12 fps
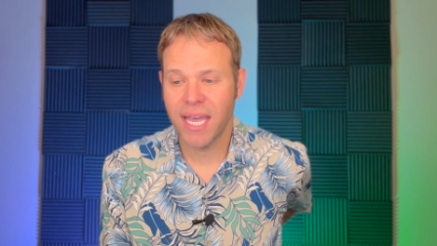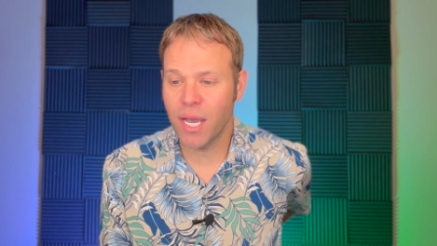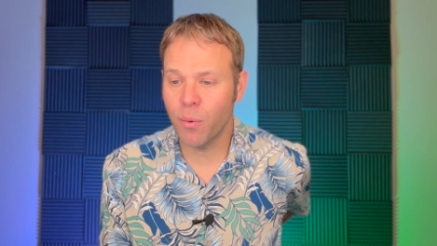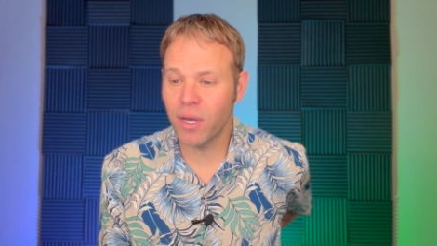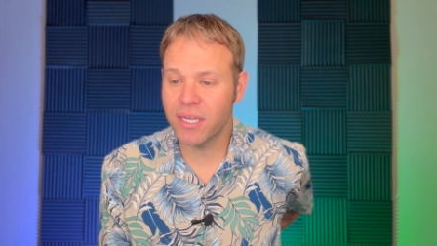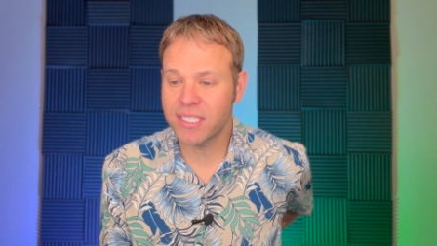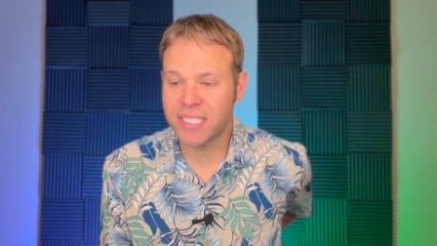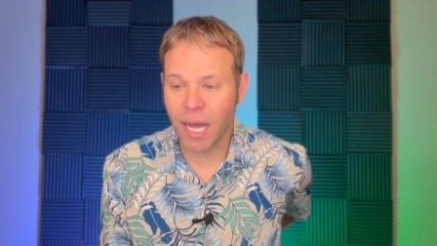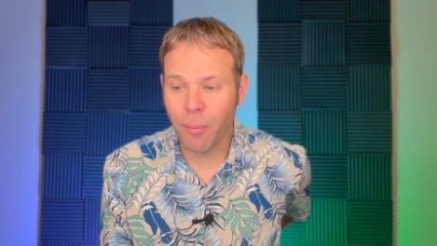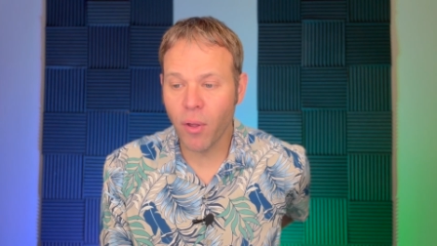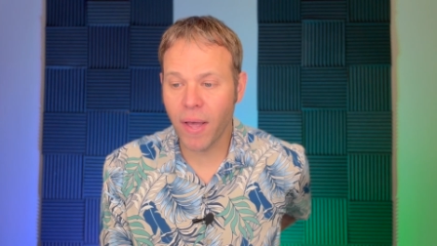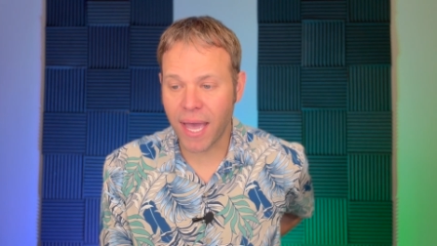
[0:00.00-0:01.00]
It was
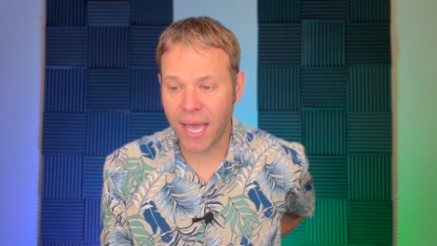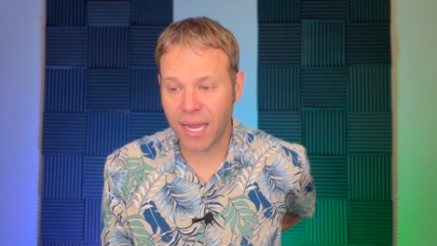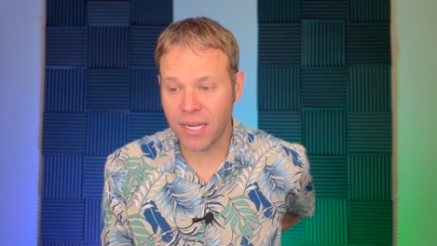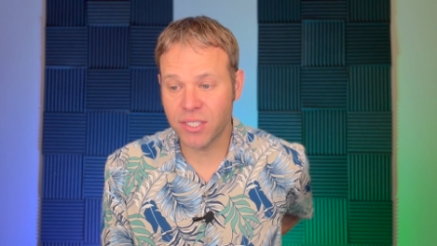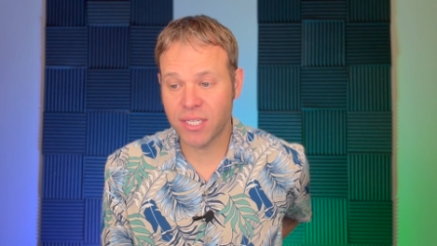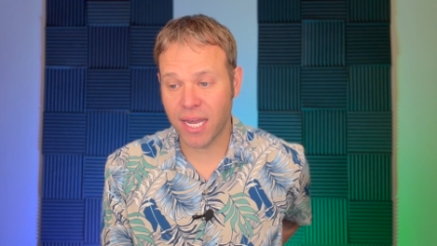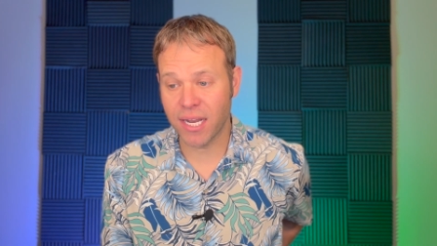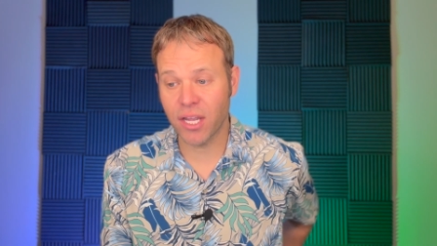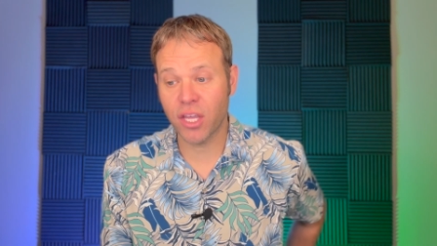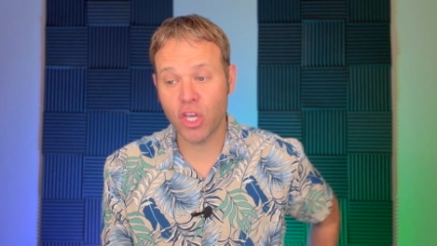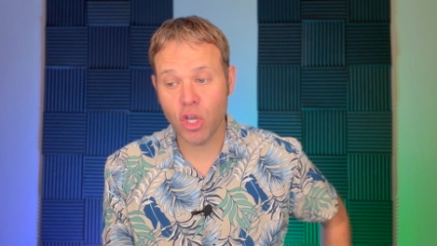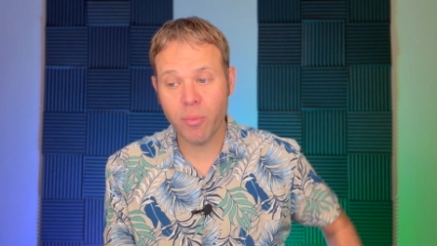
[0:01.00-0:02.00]
double edged and
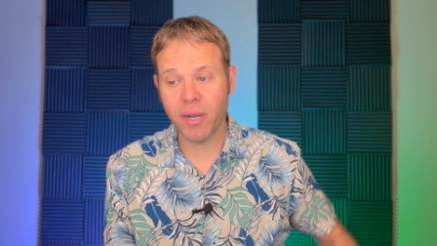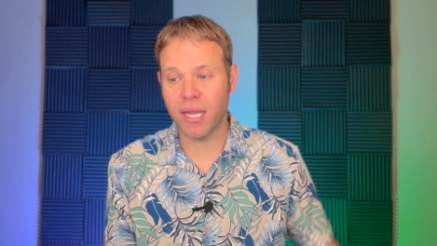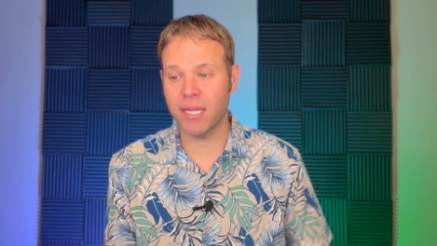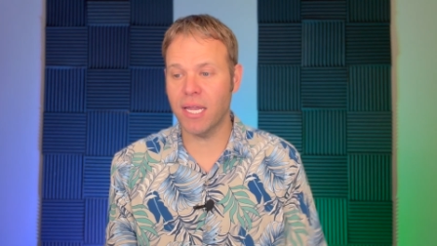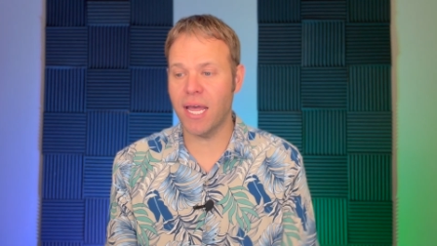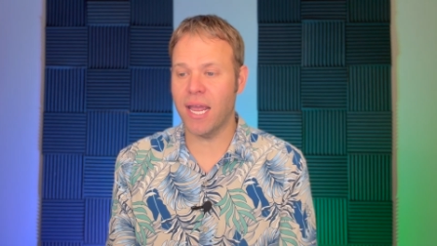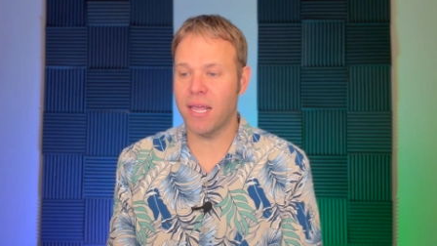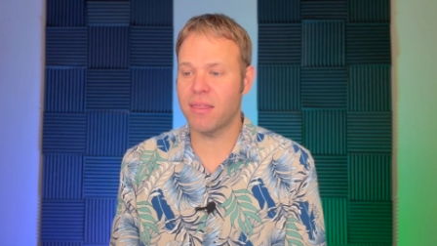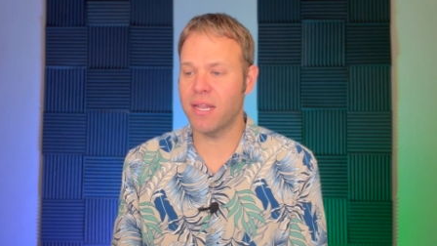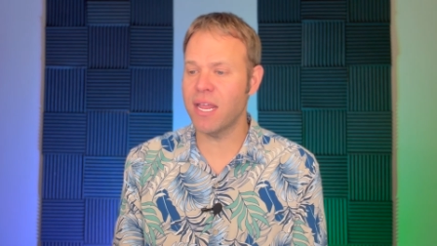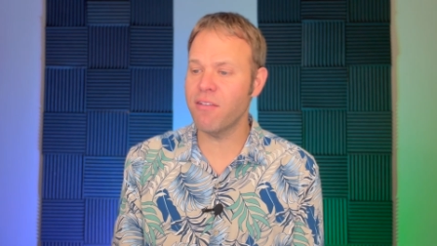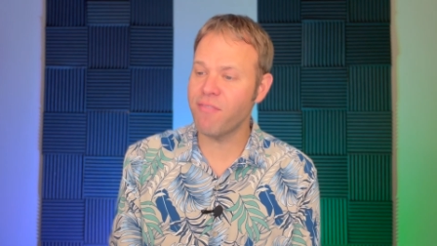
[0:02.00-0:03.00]
a cubit in
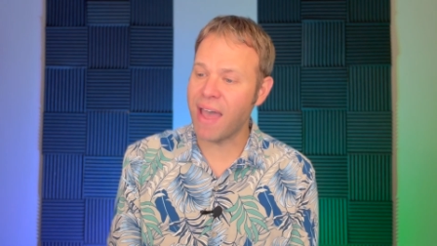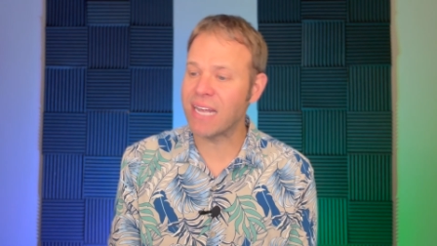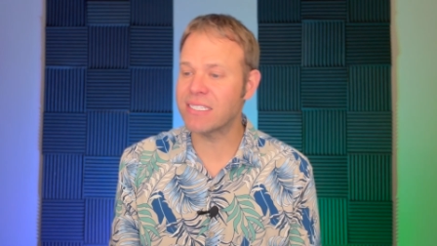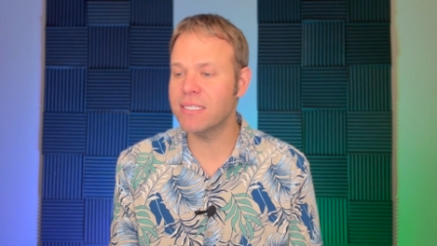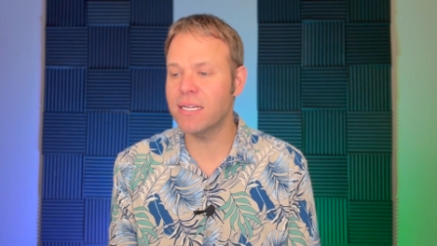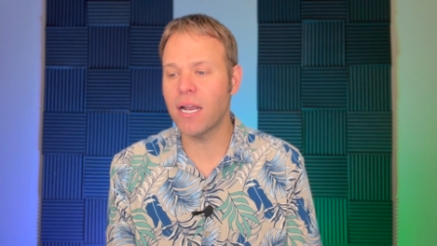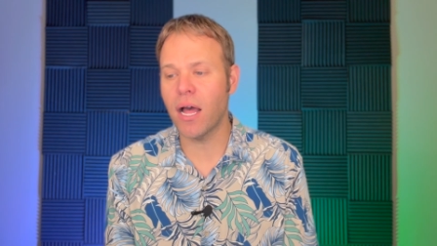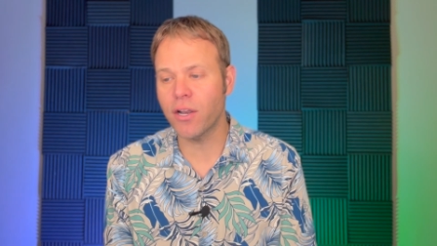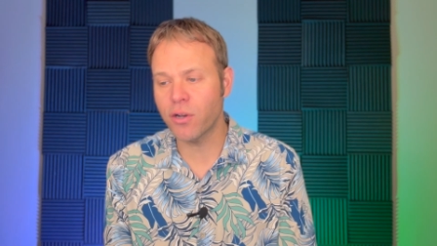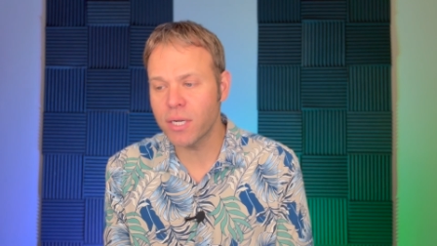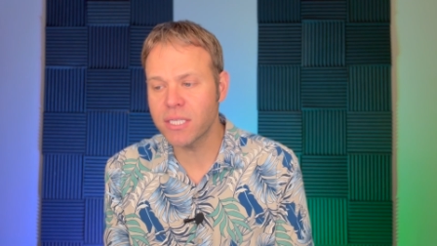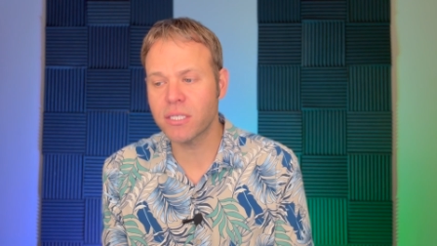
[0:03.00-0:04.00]
length, and he fastened it
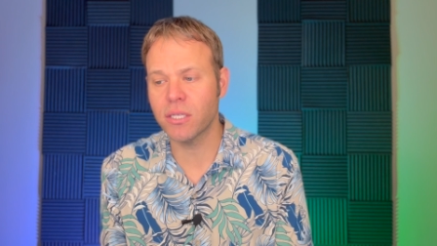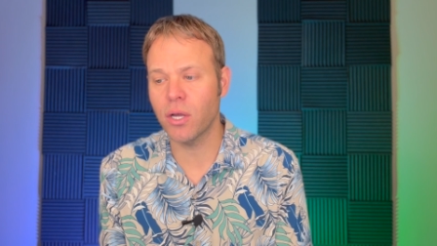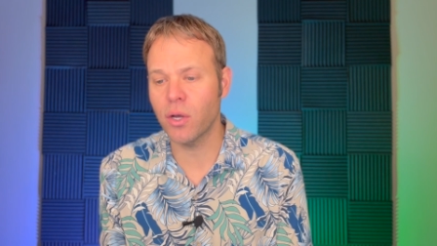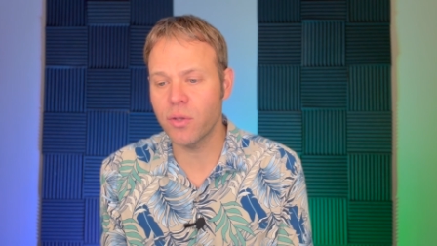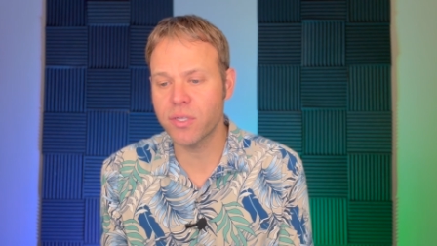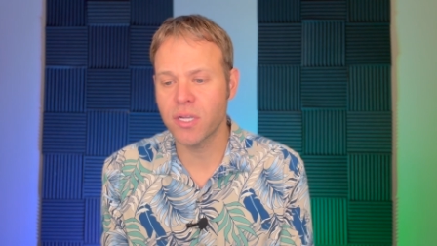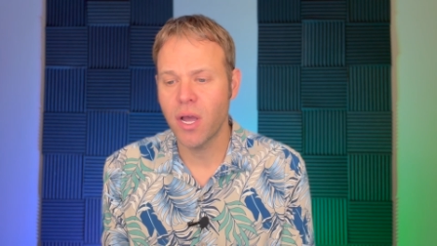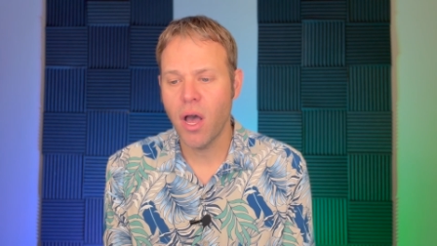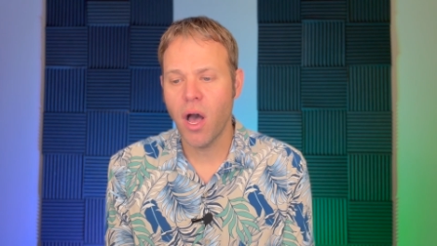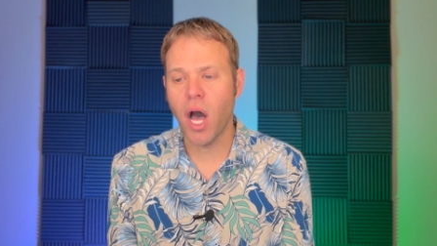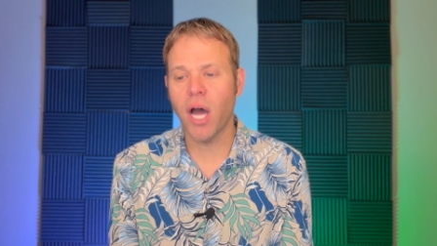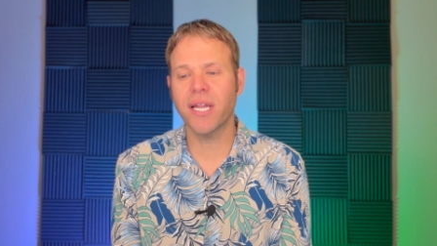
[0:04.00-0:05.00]
under his clothes
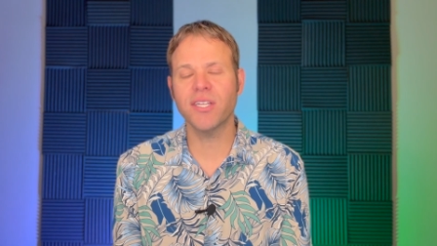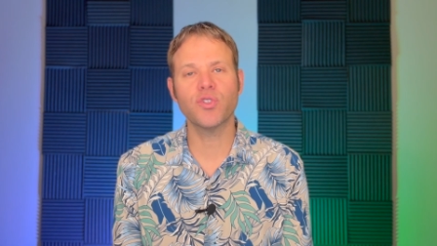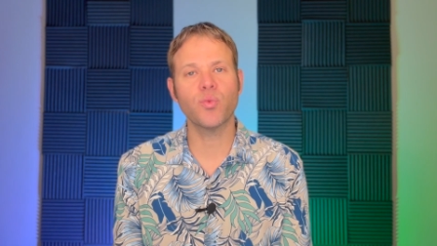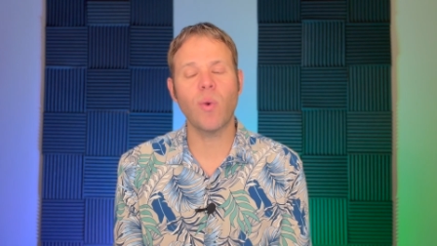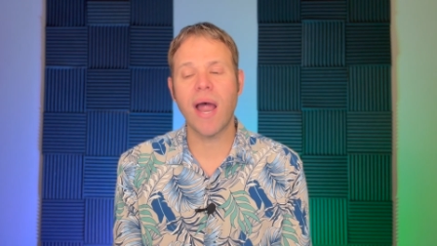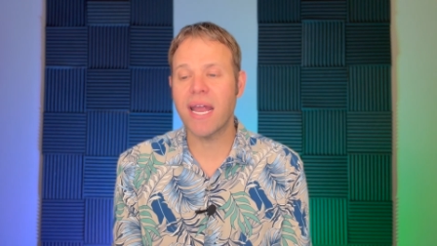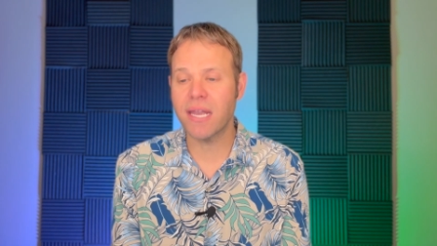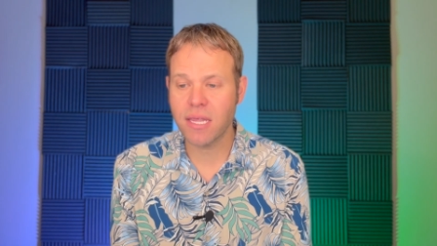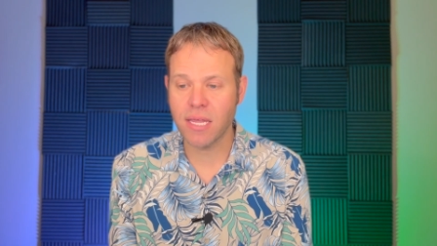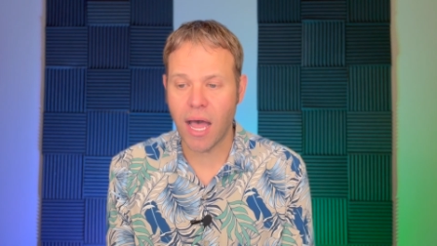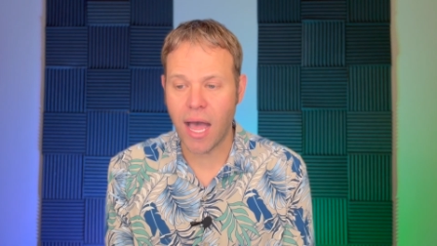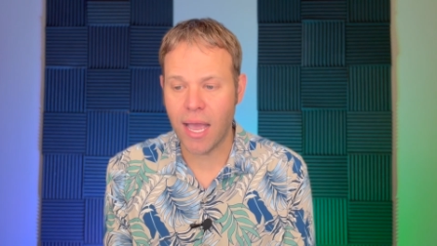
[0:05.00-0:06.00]
on his right
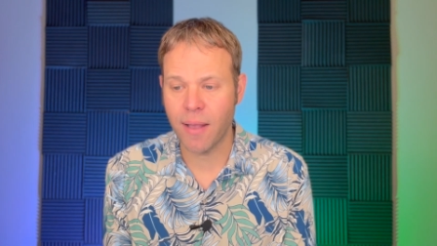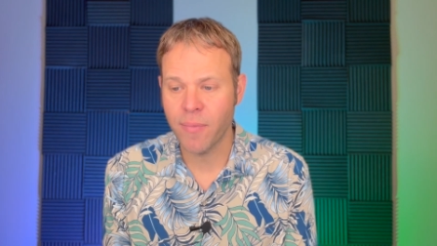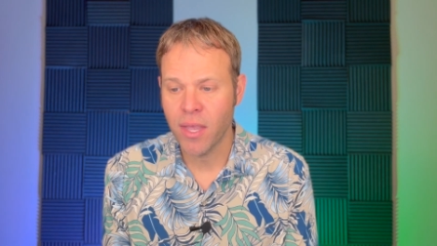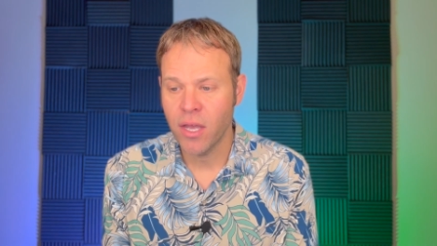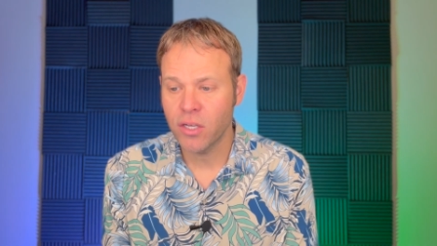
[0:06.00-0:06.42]
thigh.